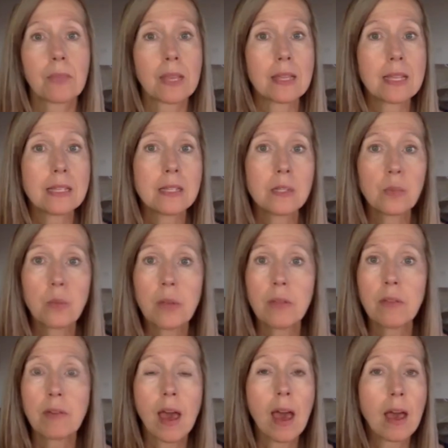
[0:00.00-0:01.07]
This is
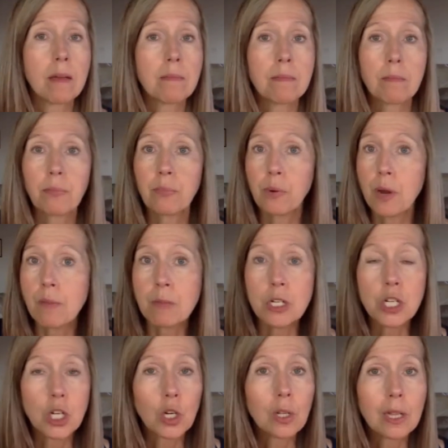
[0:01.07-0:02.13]
with
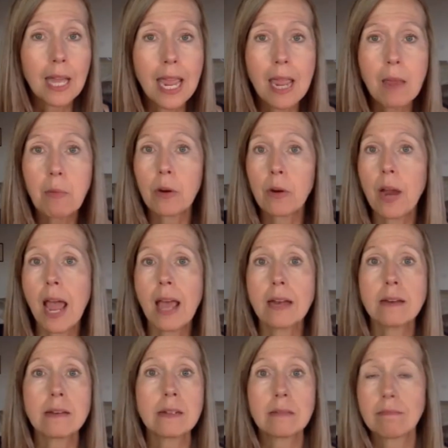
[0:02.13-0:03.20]
premature labor
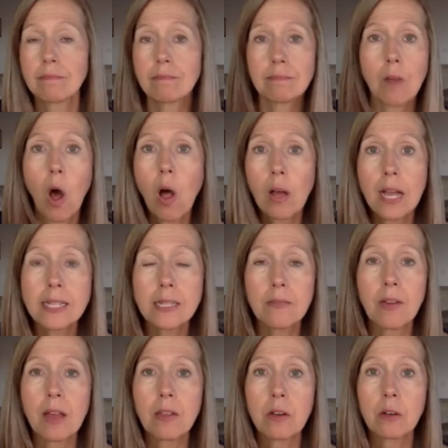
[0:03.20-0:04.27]
and all kinds of
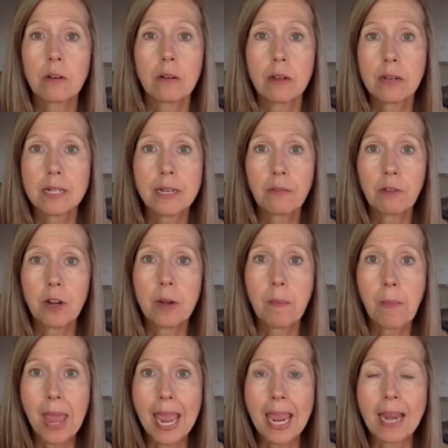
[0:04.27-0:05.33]
other different
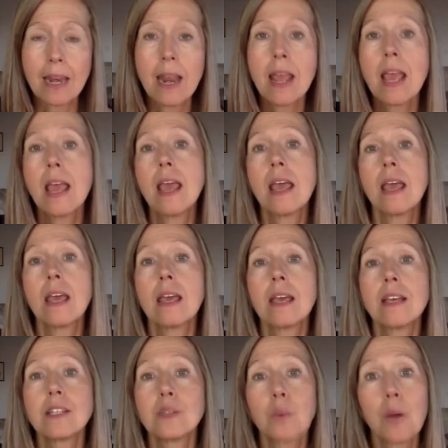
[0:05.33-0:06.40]
pain.
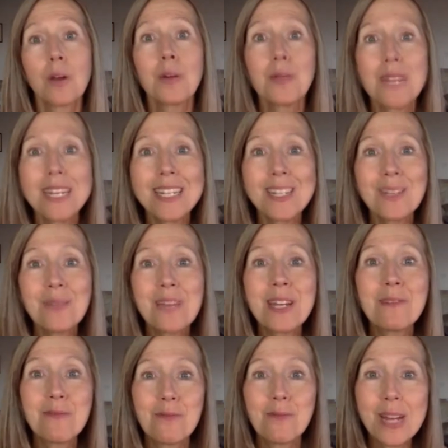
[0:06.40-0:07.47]
So what do?
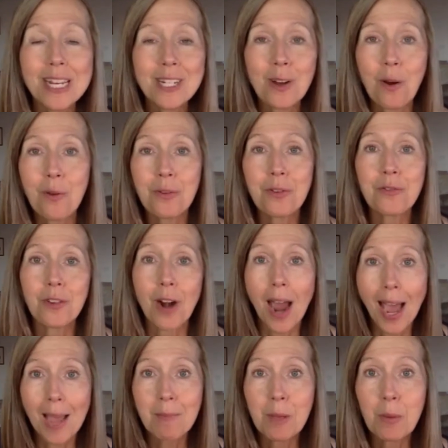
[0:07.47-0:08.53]
We reach over for
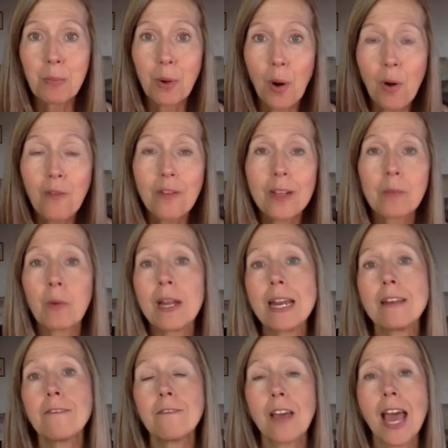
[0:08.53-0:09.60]
ibuprofen when
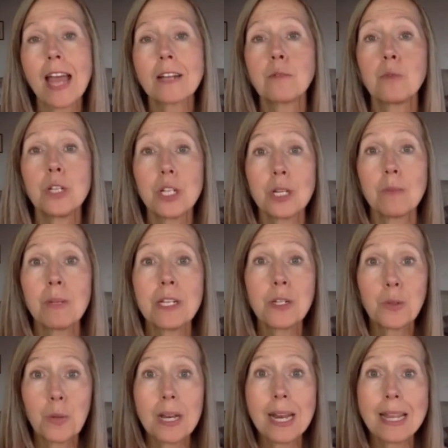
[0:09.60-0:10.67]
in fact we should be
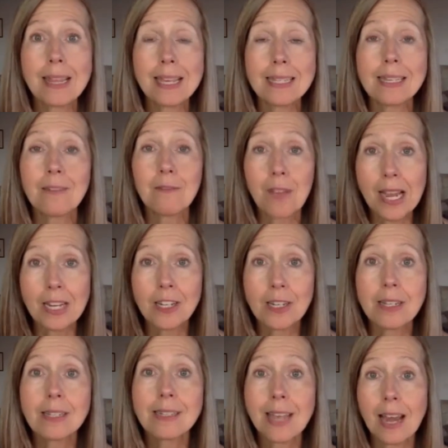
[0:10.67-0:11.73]
treating these
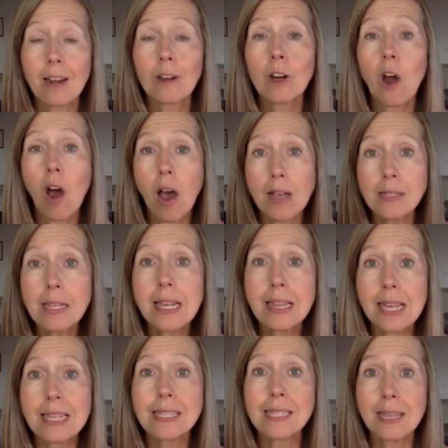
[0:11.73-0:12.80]
infections that are causing
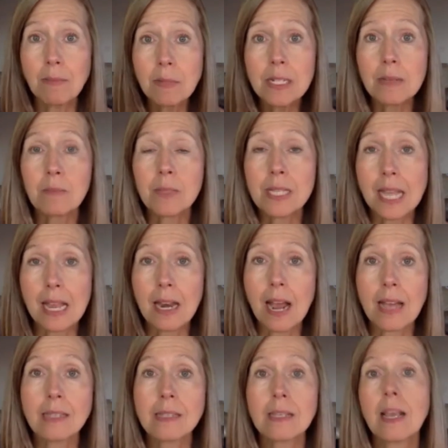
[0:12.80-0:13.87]
these symptoms in
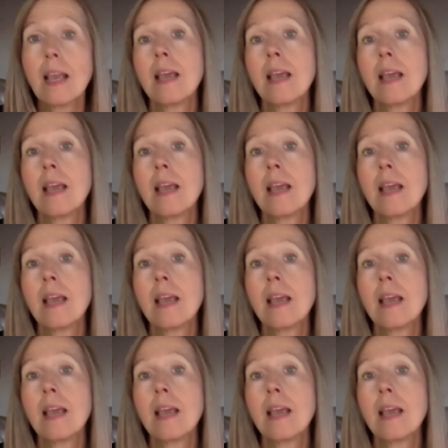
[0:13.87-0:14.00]
us.